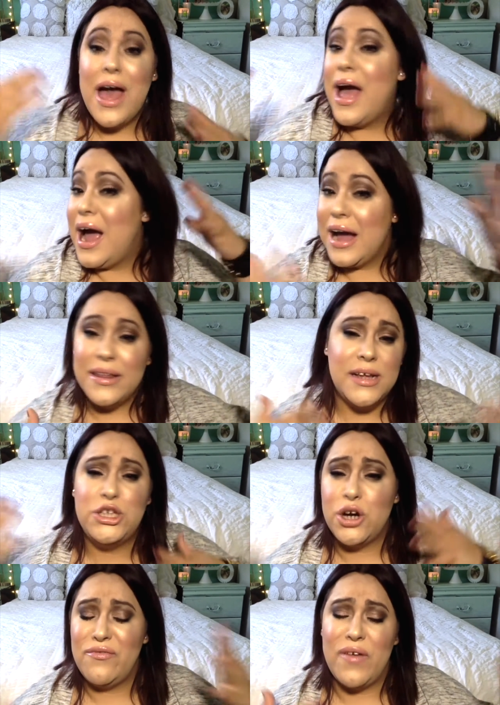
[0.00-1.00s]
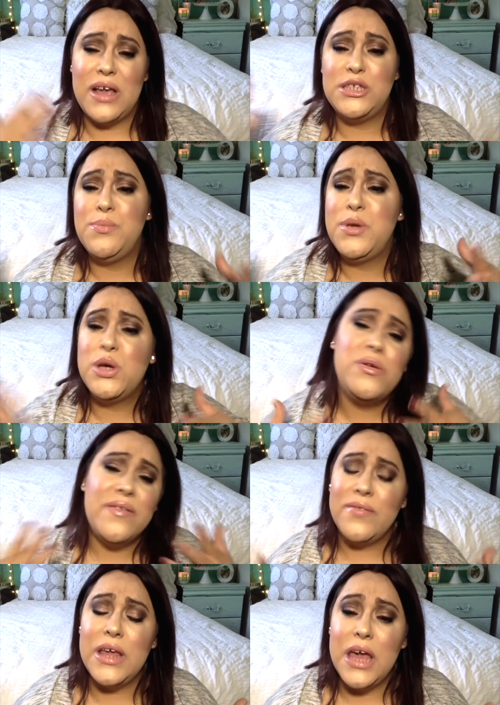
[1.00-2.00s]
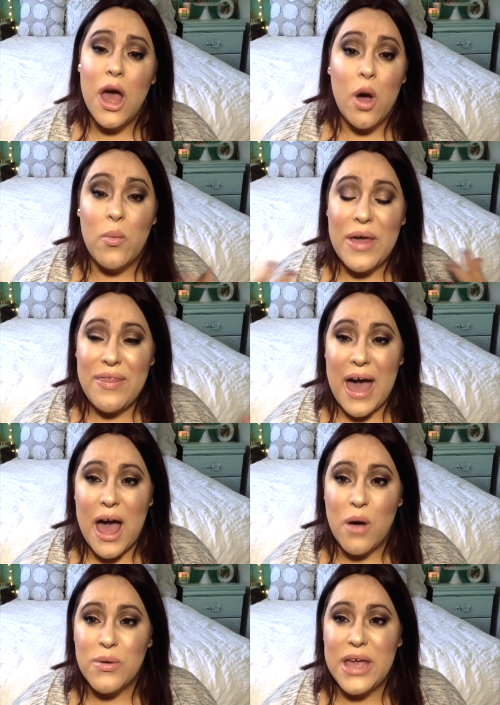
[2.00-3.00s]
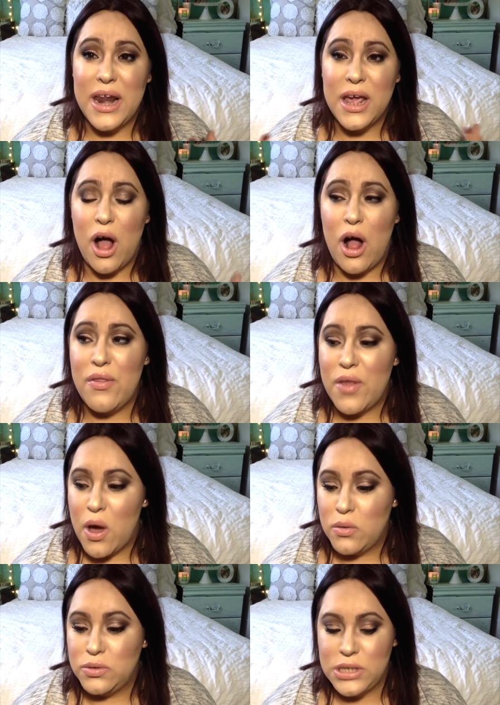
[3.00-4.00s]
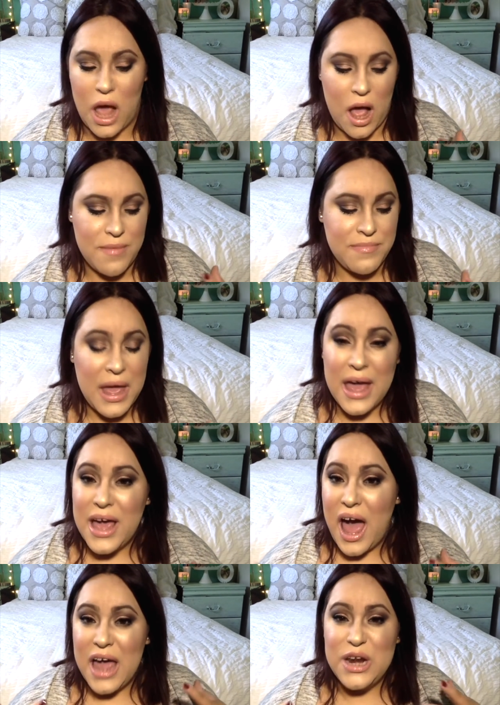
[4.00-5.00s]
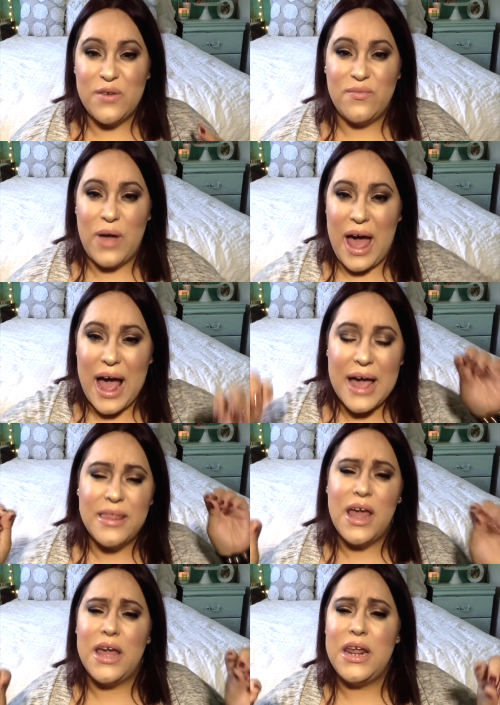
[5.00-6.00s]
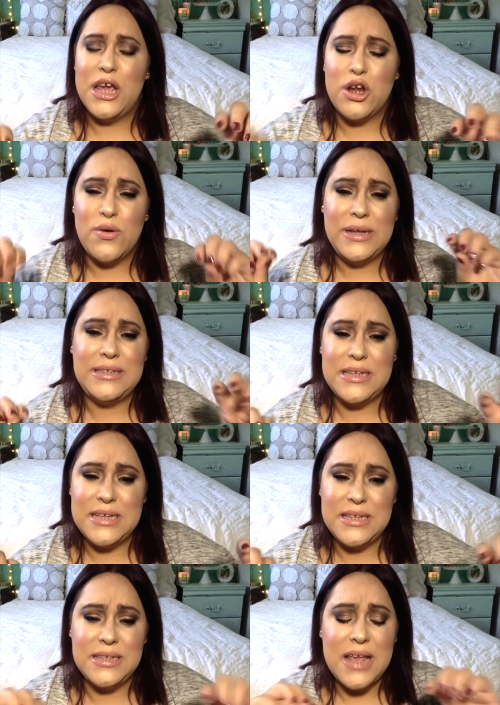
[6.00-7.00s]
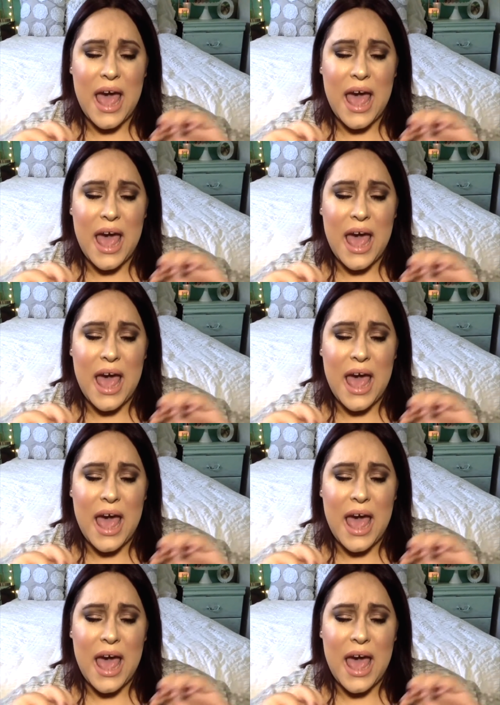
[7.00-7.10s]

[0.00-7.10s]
highlight your face beautifully without getting all those kind of highlighting creases